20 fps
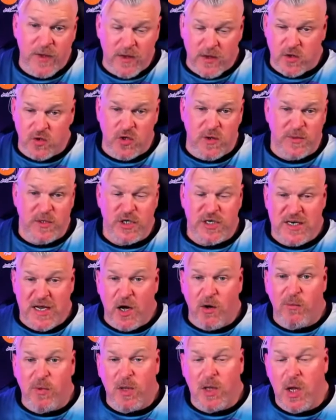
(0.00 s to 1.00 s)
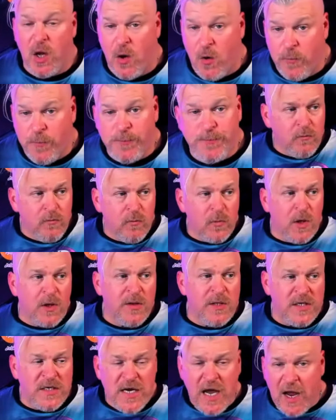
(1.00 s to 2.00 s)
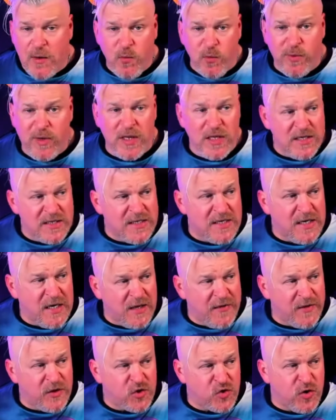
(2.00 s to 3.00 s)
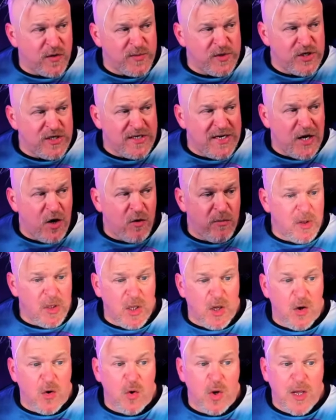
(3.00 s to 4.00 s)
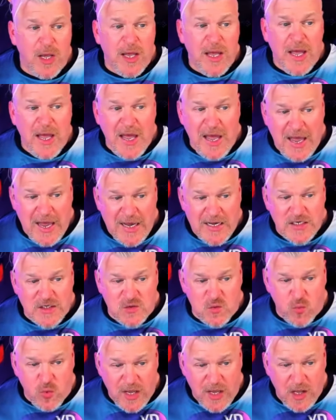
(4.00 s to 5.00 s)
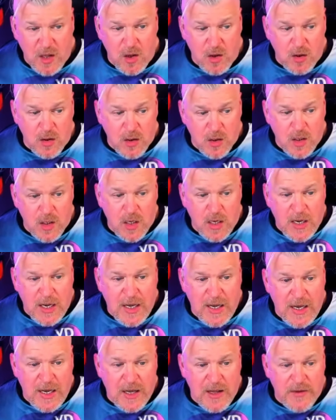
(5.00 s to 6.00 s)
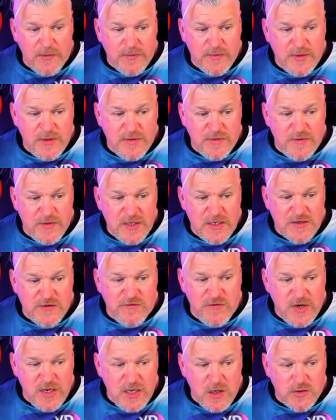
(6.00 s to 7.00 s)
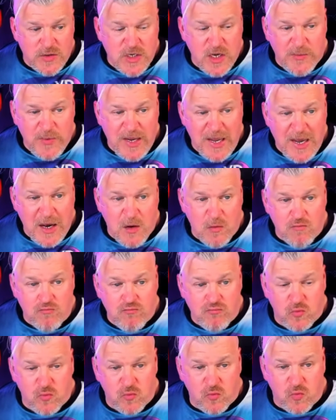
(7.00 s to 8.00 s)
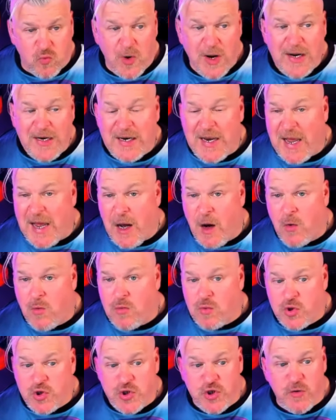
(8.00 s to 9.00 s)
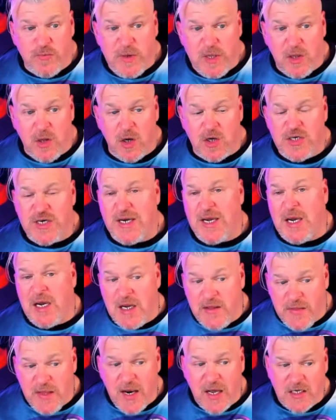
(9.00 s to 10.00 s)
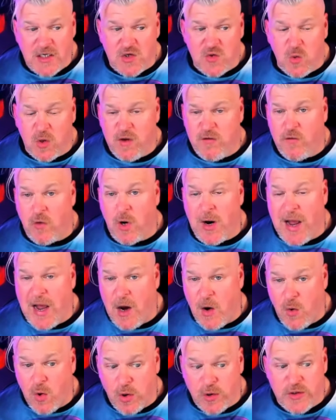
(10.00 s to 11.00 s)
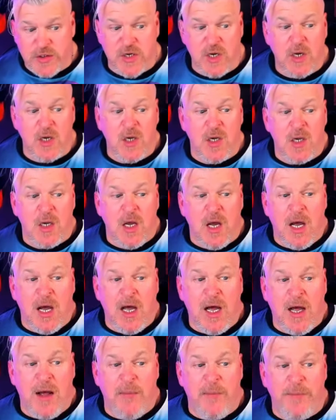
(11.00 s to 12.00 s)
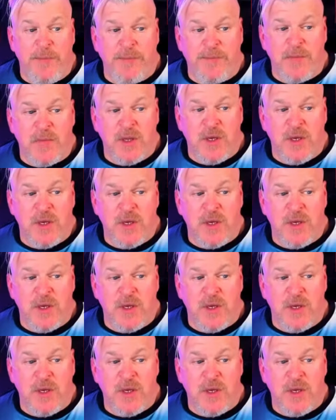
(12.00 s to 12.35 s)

in the description down below. The time will be listed in the description down below as well. Uh, this video is coming out right now. Should be launching in the next twenty-four hours. Um,